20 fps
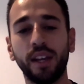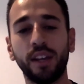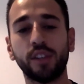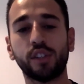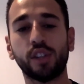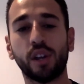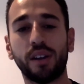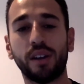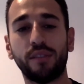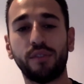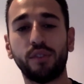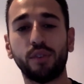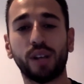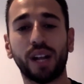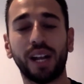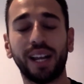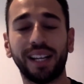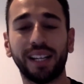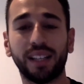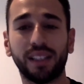So if you
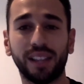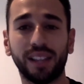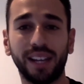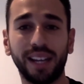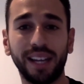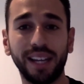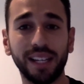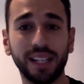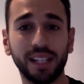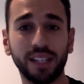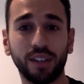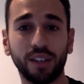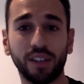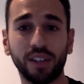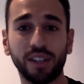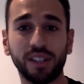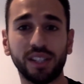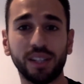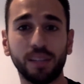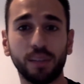click the link, you're
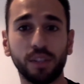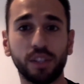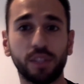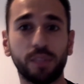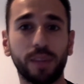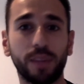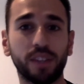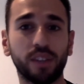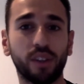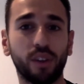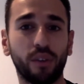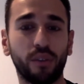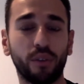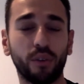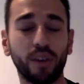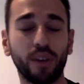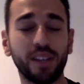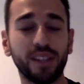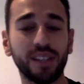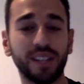going to see what the special
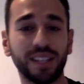offer is,